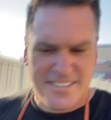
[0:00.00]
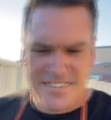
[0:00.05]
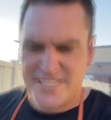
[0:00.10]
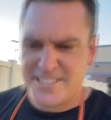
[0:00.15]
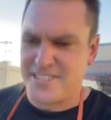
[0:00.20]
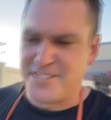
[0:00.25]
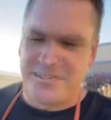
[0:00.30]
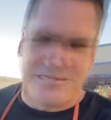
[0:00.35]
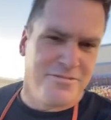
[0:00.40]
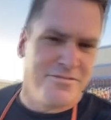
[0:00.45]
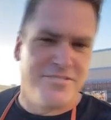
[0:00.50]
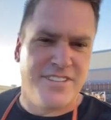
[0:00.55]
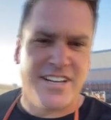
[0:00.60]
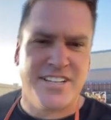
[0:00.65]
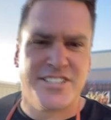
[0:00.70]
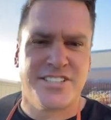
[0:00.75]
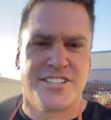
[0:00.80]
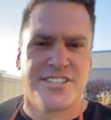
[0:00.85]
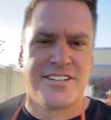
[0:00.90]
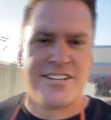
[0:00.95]
a little
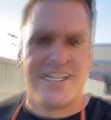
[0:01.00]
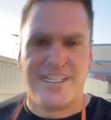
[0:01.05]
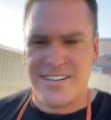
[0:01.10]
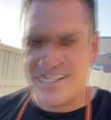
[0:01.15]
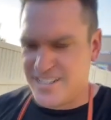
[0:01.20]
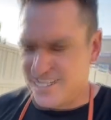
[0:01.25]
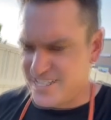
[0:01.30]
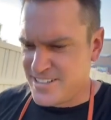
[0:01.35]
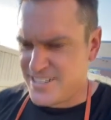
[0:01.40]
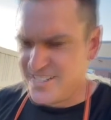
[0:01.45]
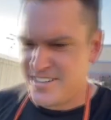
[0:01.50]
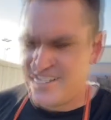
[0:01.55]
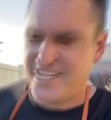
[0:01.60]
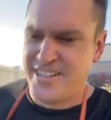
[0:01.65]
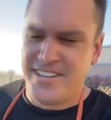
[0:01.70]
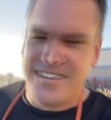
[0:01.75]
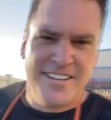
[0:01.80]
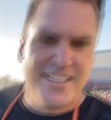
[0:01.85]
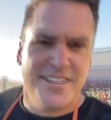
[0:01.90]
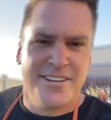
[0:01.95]
fetcher.
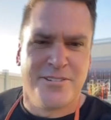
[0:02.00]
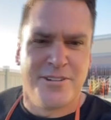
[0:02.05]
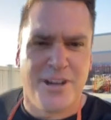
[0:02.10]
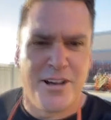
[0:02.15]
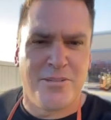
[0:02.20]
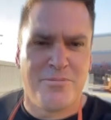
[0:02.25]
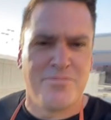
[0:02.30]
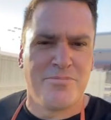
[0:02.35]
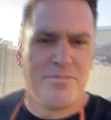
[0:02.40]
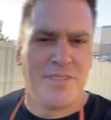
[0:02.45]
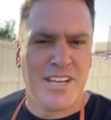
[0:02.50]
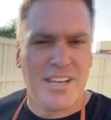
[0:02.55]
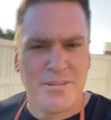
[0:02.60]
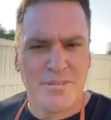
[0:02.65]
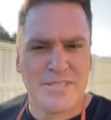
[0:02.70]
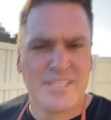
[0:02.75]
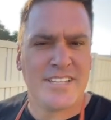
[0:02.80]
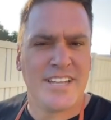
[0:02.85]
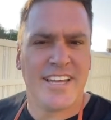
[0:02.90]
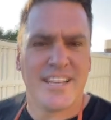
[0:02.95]
Well, many
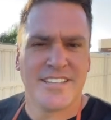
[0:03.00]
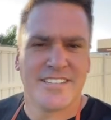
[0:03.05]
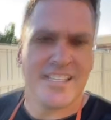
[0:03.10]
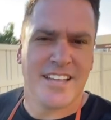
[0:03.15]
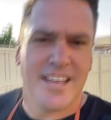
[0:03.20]
mistakes